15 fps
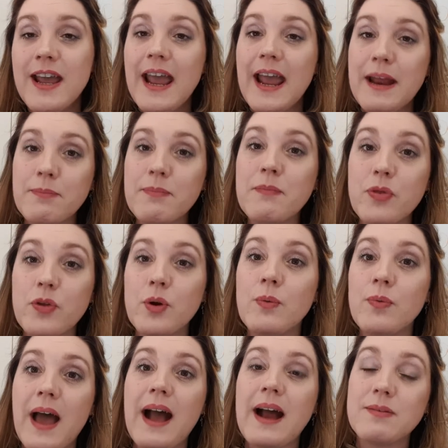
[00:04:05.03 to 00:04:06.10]
And through
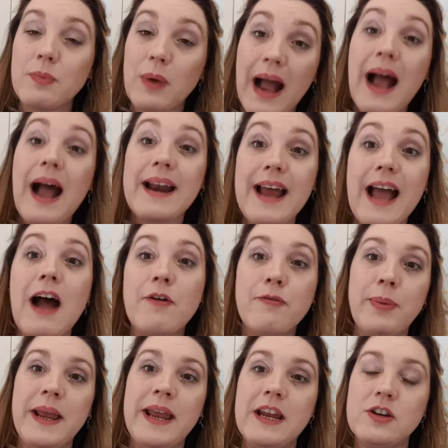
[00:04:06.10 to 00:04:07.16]
that, I had to have
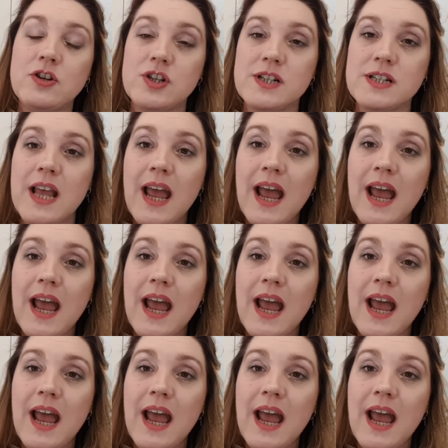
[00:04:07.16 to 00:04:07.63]
patience.